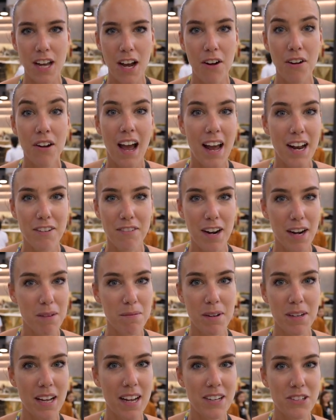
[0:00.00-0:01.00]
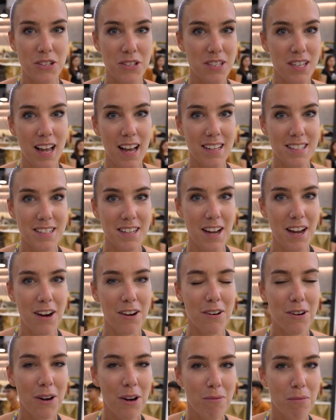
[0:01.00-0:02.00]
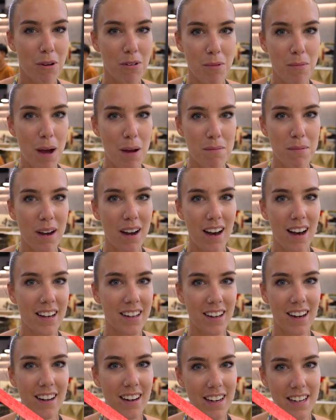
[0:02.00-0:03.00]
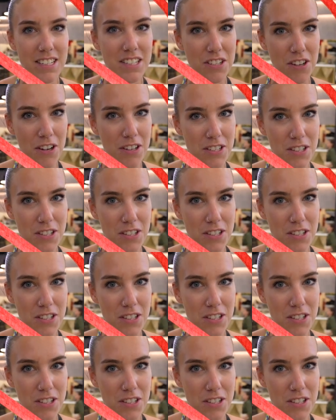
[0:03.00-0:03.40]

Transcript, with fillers: so any recommendations, let us know. But remember, I can't eat soy